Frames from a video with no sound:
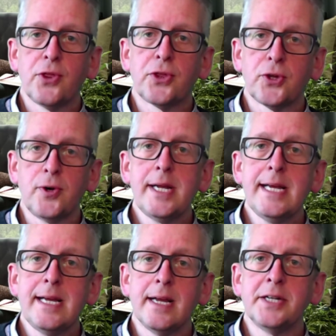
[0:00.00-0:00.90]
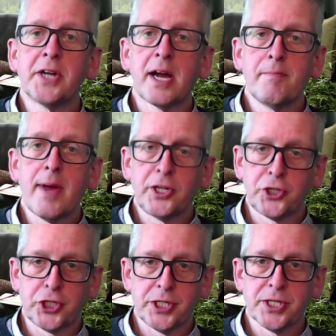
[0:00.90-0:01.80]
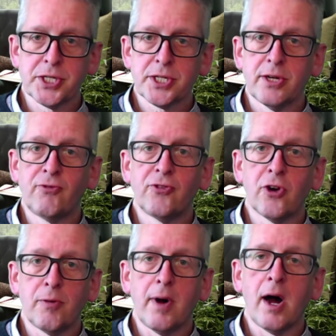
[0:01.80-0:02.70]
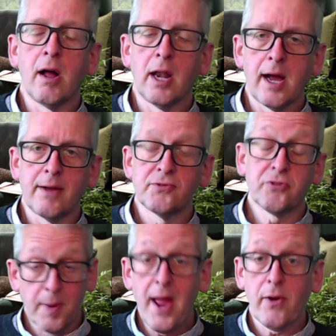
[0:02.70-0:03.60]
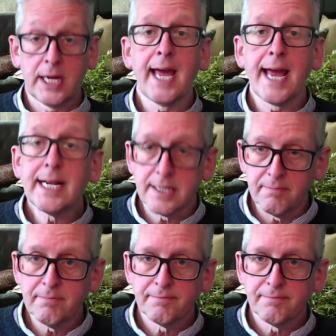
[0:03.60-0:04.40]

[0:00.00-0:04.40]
three dimensions from our lives, from our kingdom.